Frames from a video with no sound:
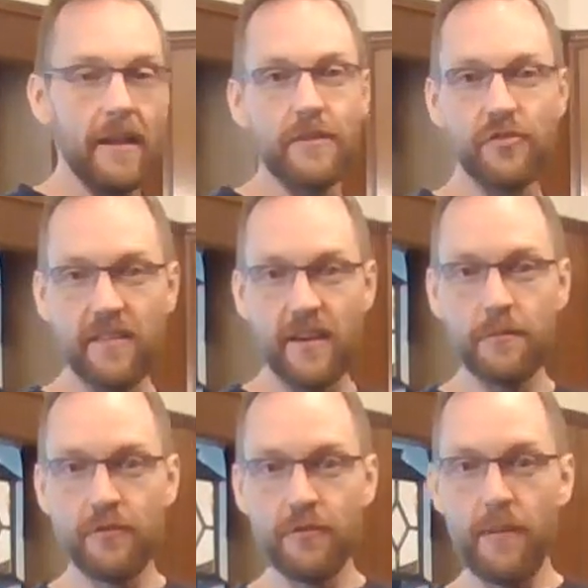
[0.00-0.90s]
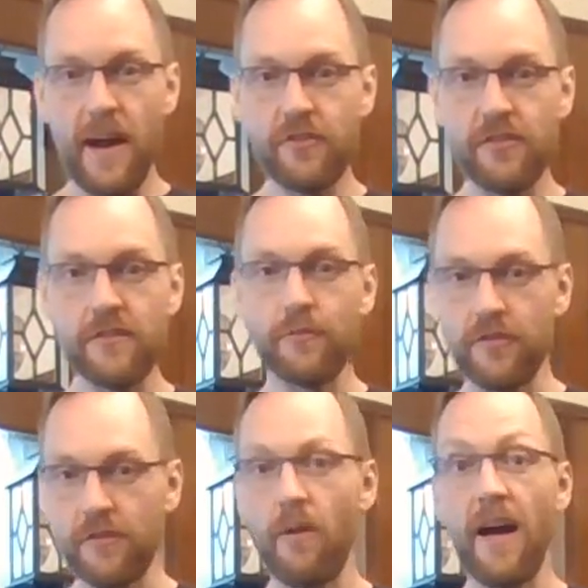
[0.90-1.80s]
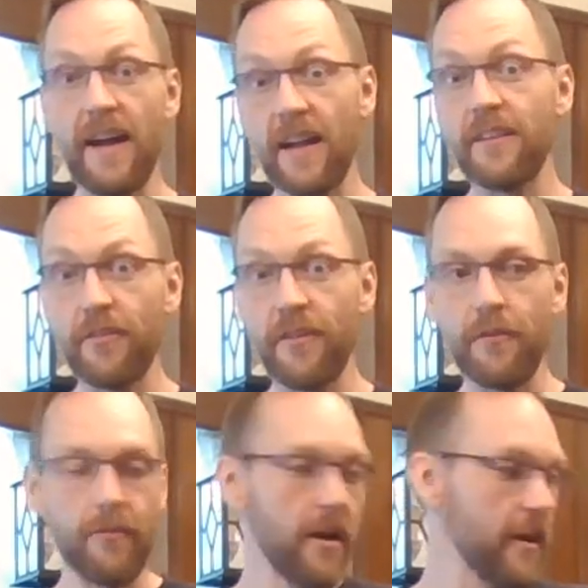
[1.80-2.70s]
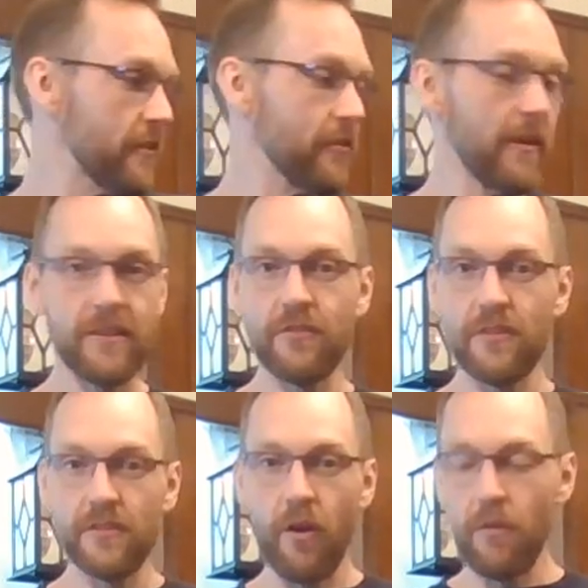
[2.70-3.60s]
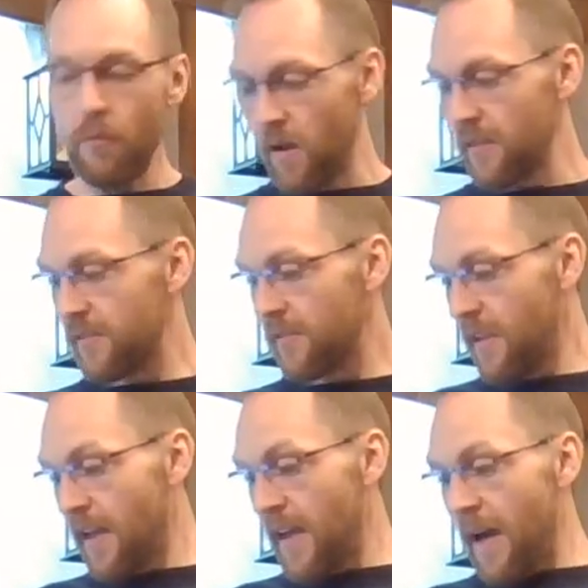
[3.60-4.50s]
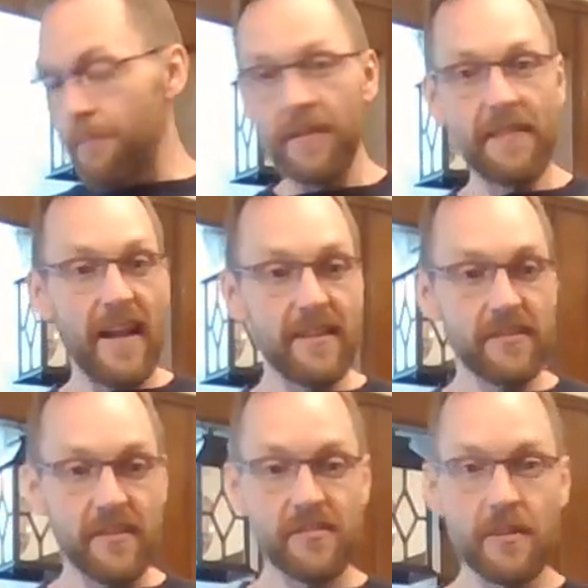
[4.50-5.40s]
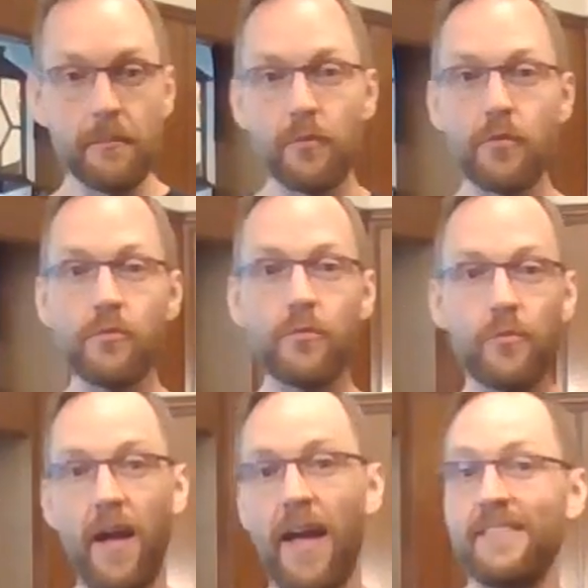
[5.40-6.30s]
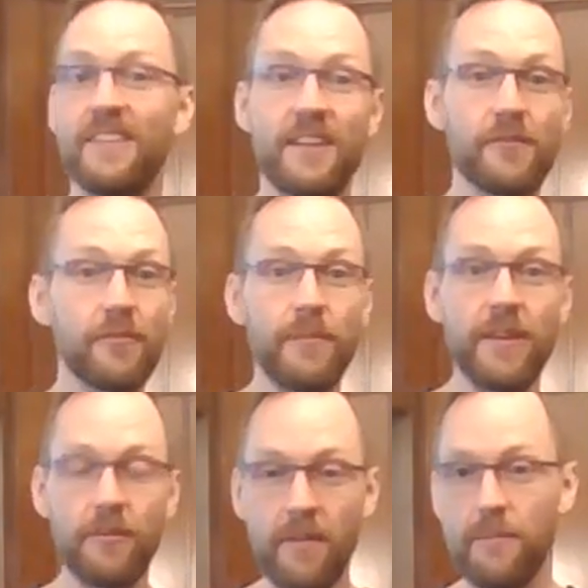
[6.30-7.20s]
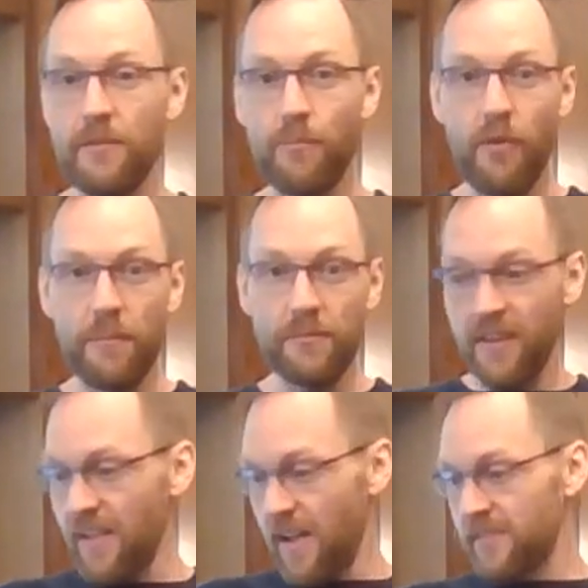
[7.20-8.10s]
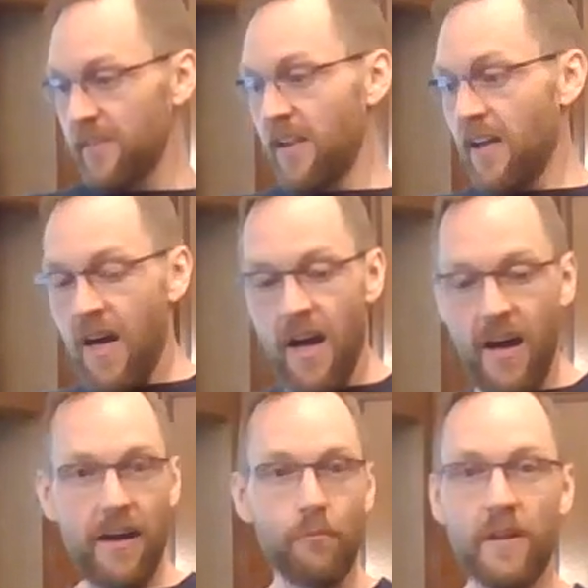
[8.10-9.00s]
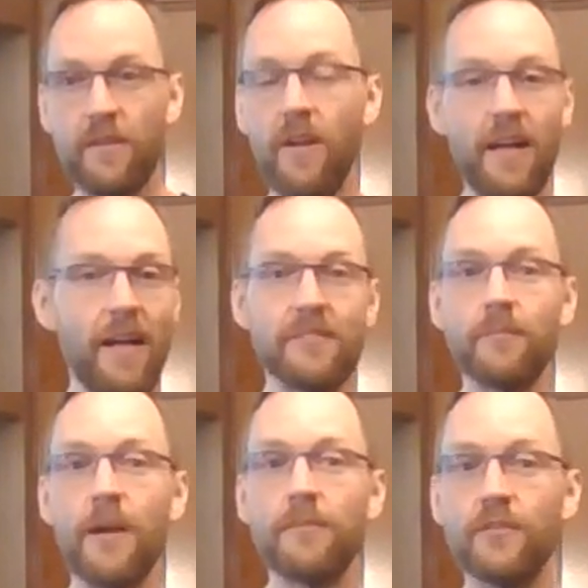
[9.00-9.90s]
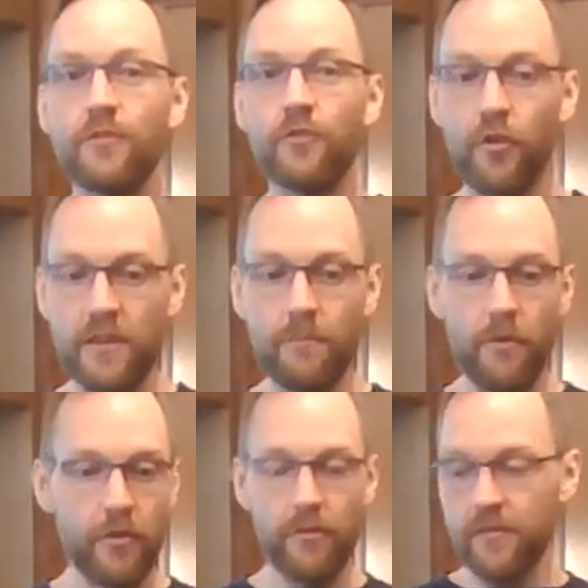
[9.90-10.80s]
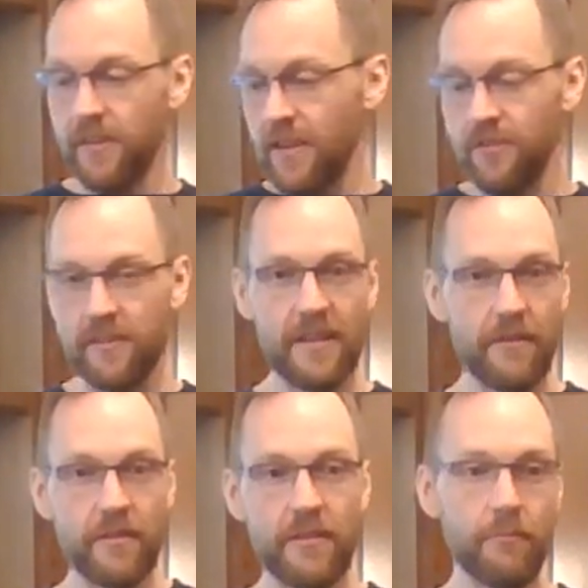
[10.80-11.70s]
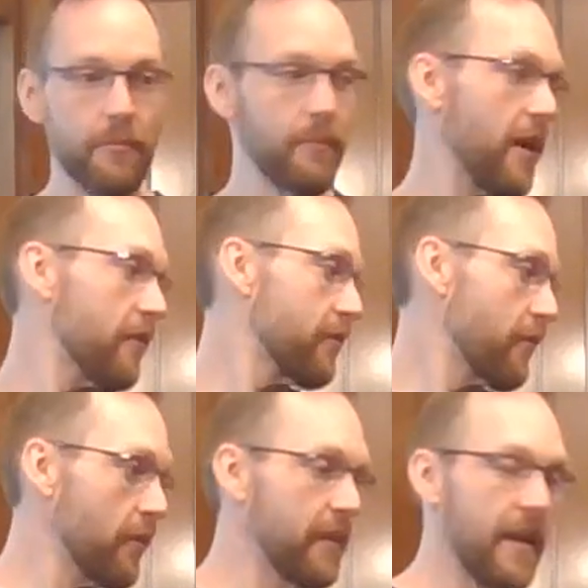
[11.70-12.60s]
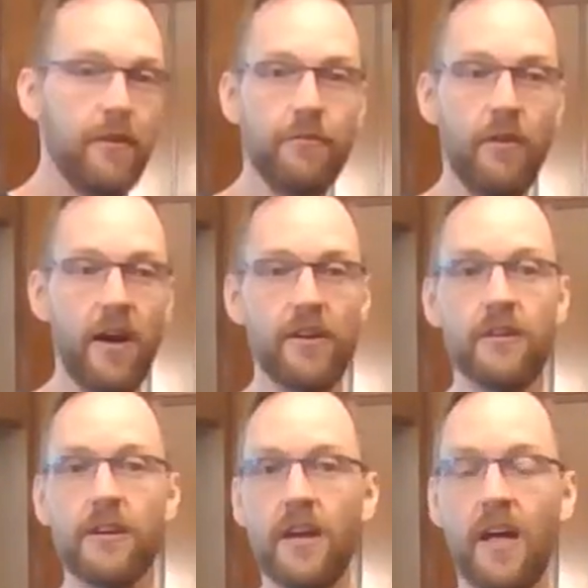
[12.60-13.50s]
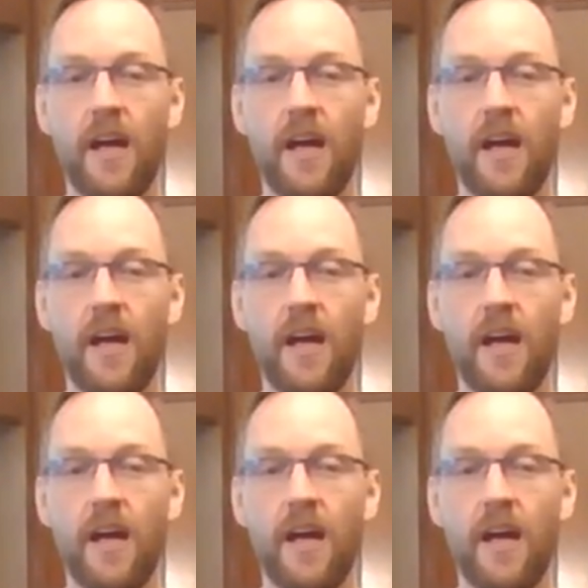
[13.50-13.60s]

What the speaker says: Usually takes me 2 batches, which is why I got another air fryer so I can do this all at once. But that is as simple as it is for me on my meal prep Sundays. Whatever. Sometimes I do turkey burgers. Again, just get everything prepared, throw it in the air fryer.